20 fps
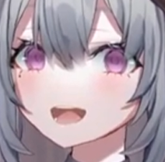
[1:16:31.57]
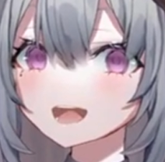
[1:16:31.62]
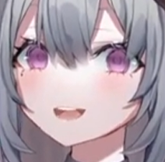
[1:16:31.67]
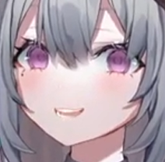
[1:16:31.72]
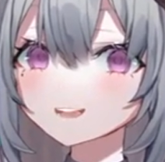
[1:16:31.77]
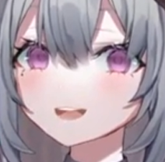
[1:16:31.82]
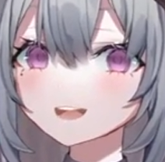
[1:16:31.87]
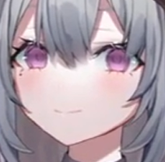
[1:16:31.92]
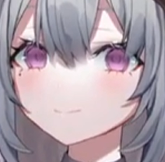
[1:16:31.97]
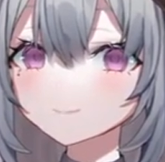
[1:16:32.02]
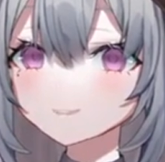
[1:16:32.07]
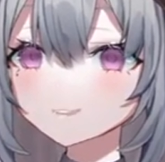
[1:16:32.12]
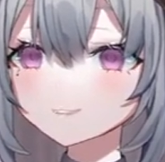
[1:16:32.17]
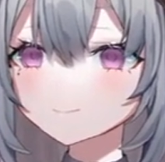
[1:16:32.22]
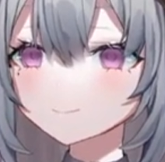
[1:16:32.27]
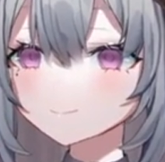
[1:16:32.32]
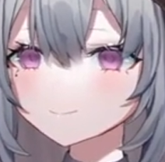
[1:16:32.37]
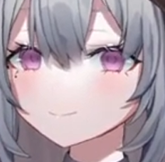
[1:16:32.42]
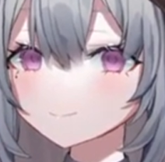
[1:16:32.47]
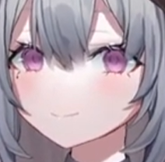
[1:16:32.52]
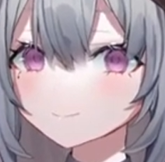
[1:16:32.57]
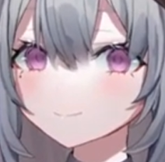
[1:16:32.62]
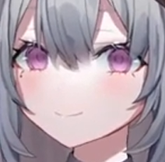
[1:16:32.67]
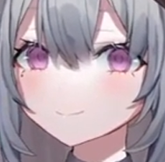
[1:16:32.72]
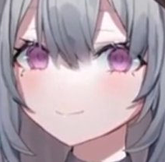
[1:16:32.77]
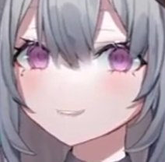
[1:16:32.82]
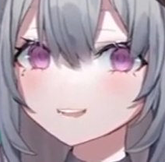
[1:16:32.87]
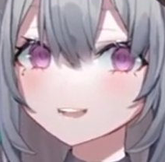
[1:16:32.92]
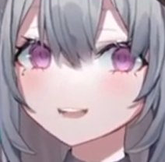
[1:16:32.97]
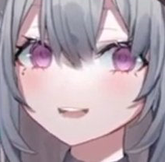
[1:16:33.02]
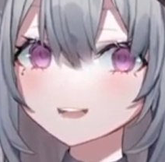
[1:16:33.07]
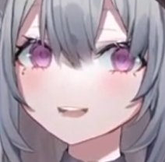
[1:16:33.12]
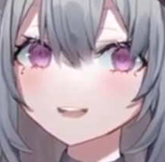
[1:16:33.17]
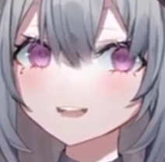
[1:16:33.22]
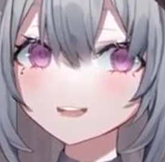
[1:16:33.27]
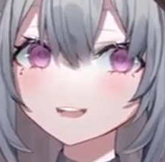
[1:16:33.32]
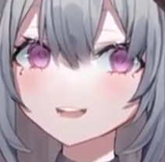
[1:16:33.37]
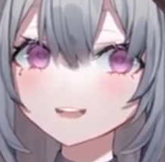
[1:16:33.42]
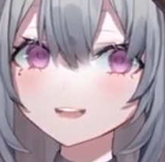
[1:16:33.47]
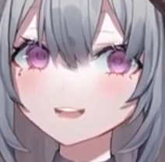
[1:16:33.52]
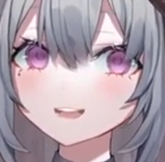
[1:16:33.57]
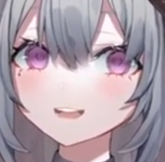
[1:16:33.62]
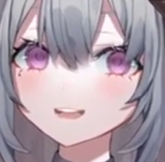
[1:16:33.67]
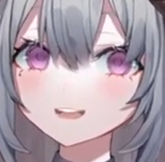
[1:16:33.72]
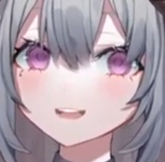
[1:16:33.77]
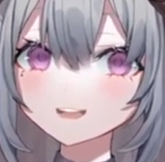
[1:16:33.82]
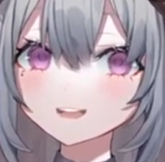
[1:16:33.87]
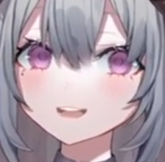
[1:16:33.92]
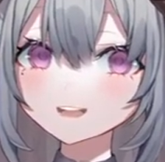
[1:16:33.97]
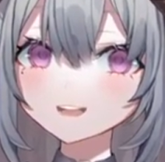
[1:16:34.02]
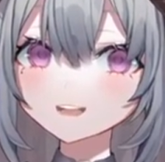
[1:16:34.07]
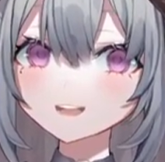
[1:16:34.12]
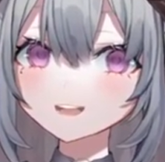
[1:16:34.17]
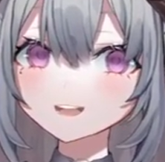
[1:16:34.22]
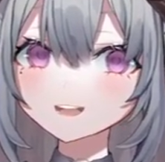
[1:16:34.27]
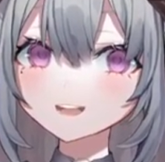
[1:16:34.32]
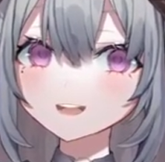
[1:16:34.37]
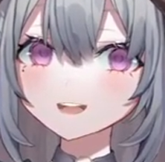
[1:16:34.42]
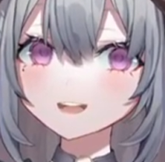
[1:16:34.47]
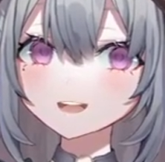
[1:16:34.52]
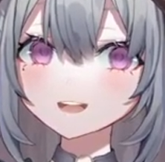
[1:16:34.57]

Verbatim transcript: mad lover, true. um,